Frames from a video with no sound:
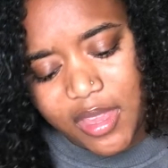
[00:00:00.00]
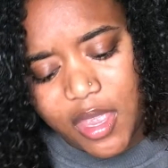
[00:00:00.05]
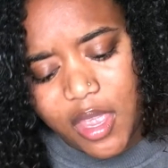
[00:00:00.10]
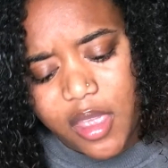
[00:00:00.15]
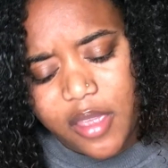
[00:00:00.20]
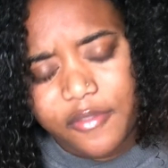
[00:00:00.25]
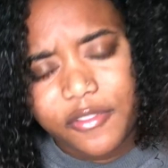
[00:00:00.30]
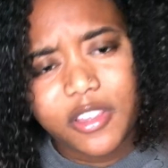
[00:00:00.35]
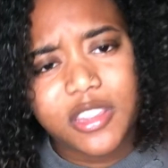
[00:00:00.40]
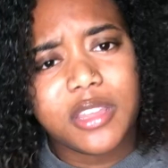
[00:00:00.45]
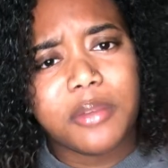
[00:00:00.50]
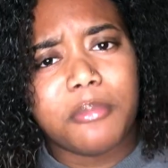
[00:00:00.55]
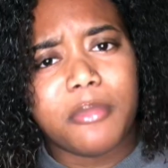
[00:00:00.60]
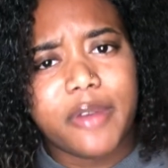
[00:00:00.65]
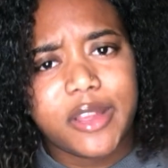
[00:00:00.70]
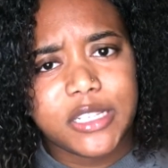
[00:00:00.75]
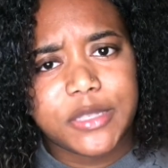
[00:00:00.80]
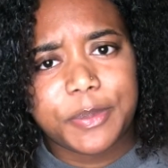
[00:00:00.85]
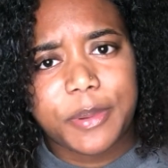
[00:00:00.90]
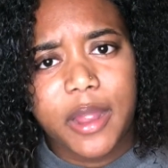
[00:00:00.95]
For the
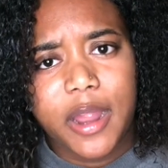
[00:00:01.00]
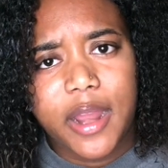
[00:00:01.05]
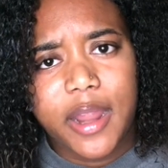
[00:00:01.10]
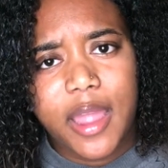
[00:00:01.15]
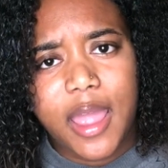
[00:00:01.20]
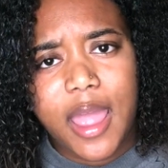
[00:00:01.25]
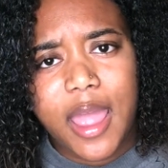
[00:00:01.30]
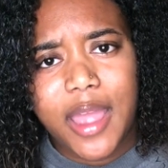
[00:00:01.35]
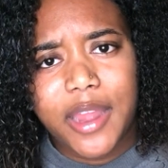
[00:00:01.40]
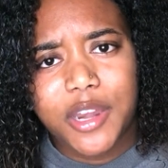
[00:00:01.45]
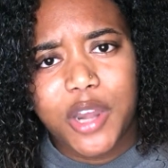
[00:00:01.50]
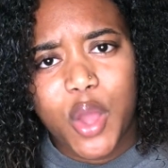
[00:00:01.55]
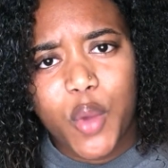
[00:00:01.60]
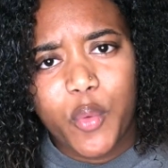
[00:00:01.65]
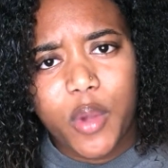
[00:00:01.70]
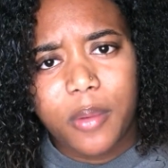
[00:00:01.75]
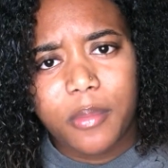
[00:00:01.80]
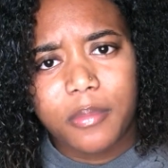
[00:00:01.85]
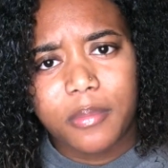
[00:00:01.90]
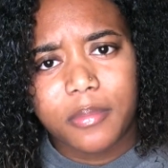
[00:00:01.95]
most part, I know
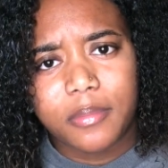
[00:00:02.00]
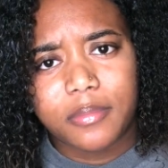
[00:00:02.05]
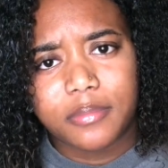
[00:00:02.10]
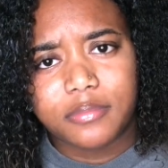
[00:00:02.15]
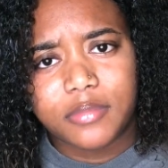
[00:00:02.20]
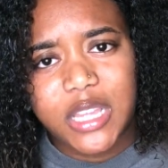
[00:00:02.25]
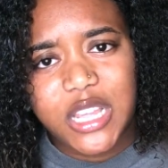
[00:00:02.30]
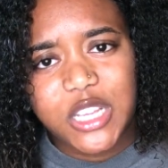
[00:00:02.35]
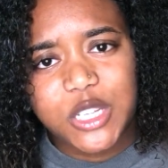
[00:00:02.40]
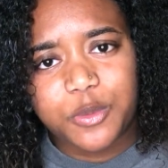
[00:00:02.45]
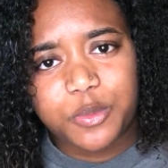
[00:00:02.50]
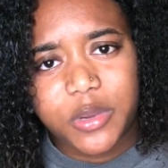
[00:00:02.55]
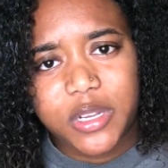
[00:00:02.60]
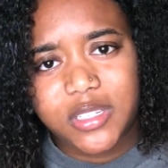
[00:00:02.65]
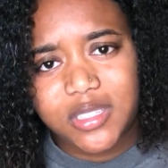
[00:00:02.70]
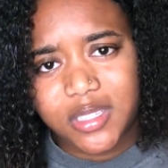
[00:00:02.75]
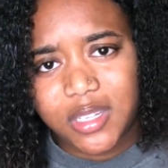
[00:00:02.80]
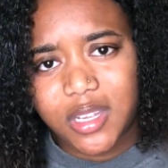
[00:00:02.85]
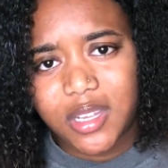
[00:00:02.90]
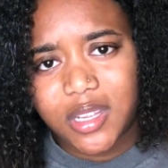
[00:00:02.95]
what each brush
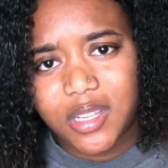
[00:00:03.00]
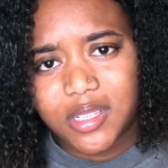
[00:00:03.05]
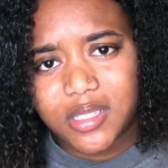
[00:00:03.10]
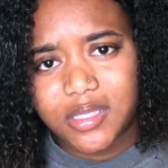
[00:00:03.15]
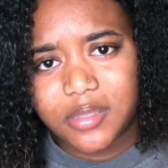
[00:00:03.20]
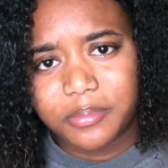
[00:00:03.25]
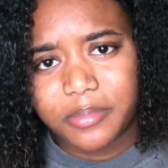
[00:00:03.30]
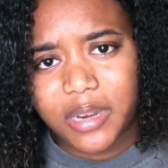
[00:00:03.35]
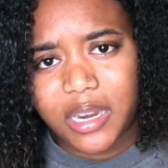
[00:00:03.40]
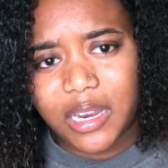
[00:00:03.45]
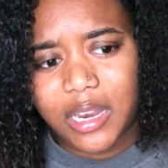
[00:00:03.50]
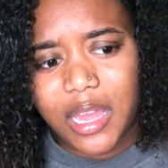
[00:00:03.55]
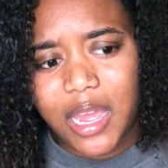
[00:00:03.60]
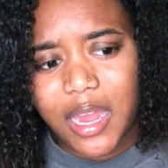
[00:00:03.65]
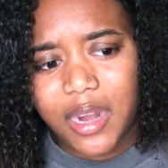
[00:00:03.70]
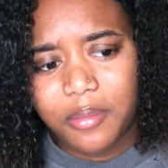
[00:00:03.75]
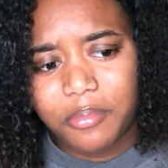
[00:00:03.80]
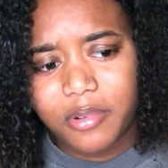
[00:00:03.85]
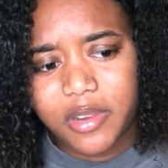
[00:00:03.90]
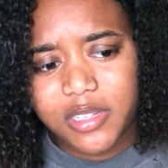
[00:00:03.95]
does, but a
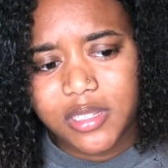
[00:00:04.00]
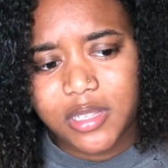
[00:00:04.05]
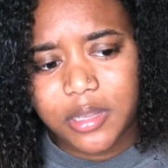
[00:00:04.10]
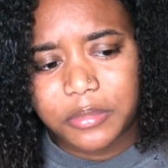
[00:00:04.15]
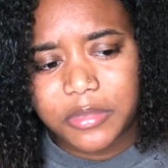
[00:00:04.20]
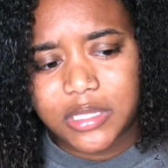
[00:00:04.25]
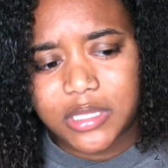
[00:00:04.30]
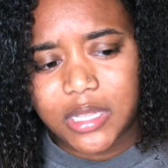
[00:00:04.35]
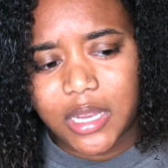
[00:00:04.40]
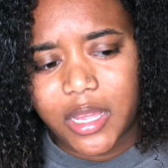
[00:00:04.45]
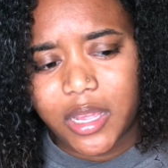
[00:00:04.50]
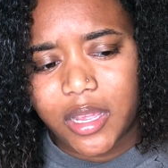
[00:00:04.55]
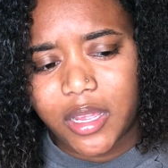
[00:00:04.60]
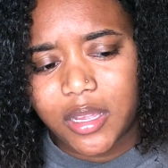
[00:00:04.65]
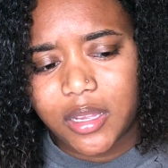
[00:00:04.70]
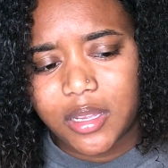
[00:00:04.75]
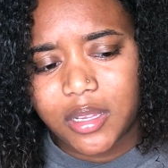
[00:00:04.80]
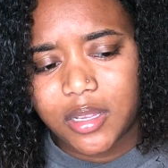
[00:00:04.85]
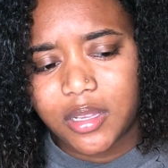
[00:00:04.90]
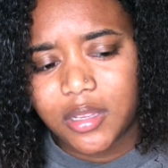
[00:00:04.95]
lot of brushes I'm just
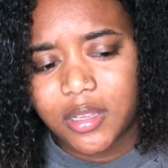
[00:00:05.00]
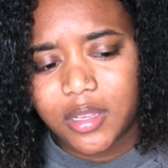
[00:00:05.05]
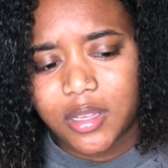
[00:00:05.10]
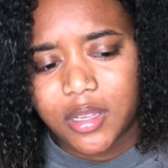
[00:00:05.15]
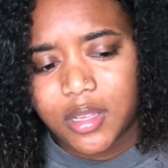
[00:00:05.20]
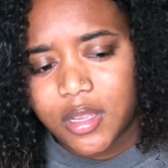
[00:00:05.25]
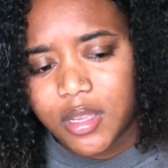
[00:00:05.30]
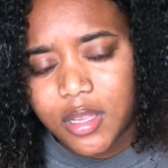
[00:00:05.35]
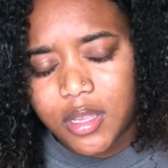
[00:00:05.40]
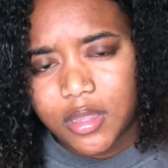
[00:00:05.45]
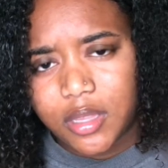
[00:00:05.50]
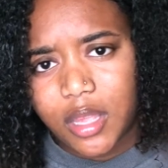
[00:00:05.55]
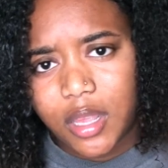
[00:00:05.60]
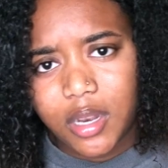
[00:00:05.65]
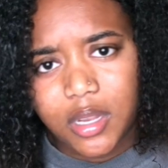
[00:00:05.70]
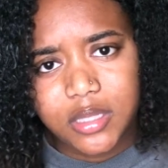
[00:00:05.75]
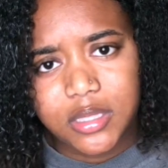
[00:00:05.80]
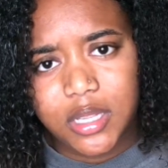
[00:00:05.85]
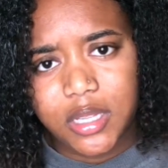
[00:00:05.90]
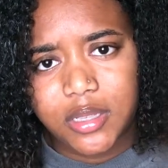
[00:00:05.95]
like, that
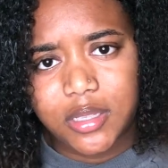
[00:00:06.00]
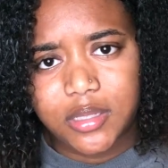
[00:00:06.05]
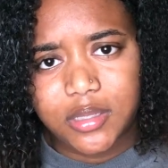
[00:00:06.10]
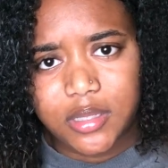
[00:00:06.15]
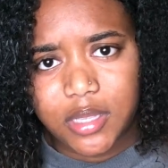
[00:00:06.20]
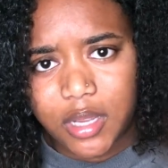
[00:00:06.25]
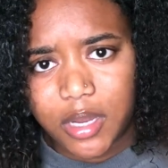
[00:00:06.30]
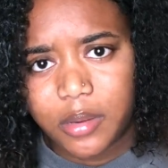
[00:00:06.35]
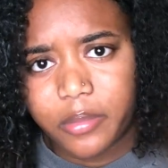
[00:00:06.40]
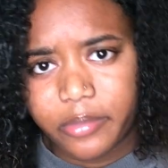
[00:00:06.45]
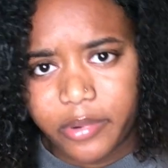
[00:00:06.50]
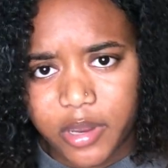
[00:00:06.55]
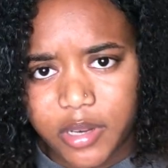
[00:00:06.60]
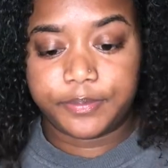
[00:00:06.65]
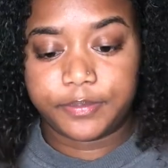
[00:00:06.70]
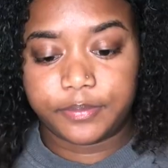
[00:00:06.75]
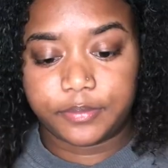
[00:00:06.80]
looks like the same brush.